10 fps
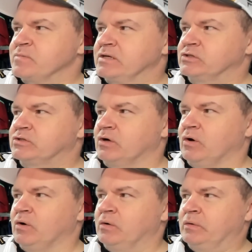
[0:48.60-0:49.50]

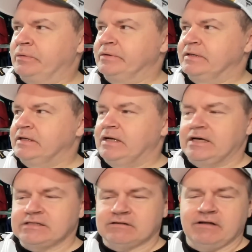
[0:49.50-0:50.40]
So
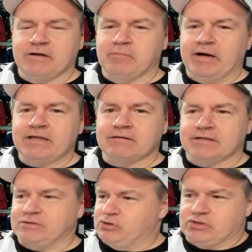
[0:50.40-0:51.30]
that's a lot of money
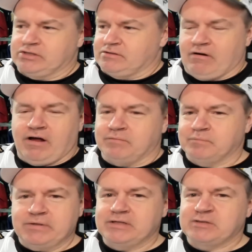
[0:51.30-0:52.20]
that's just not
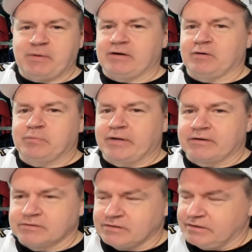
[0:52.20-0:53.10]
being spent on
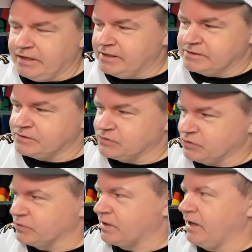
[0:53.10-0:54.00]
players on the ice.
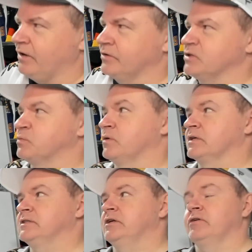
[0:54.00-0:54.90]
So the Coyotes will
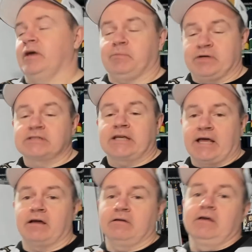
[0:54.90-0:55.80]
continue that because,
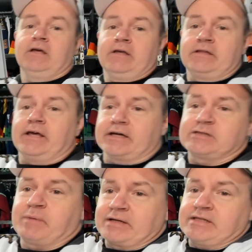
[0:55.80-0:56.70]
again, the
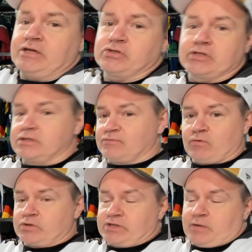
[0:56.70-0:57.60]
expectation is
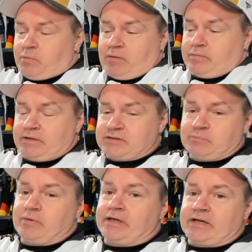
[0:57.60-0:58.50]
Voracek probably
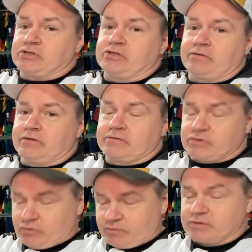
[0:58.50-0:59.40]
doesn't play next year either. His
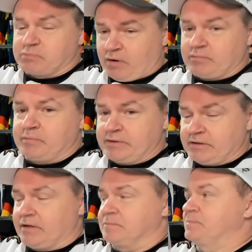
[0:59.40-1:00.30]
career is probably
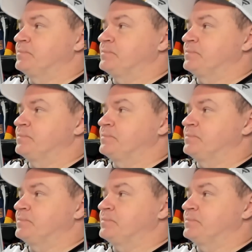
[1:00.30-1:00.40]
done.